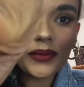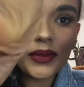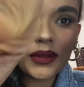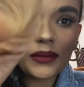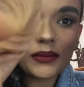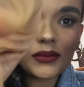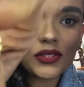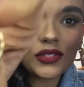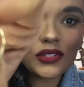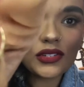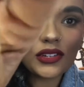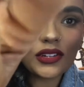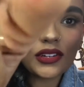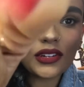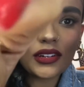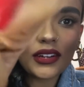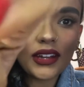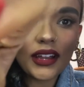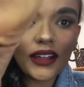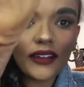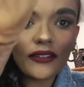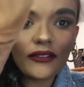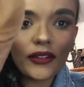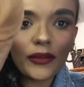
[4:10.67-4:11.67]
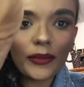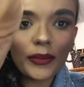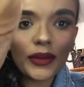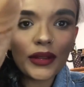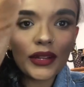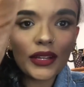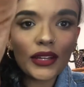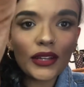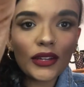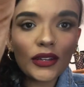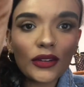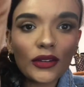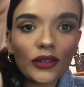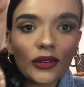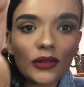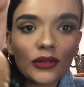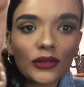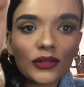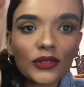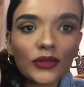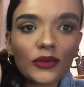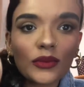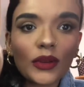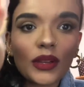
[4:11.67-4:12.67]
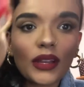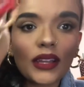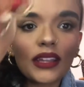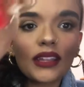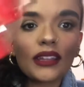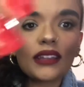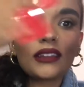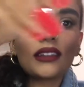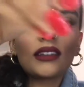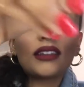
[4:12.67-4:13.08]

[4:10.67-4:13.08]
I'm sure everybody knows what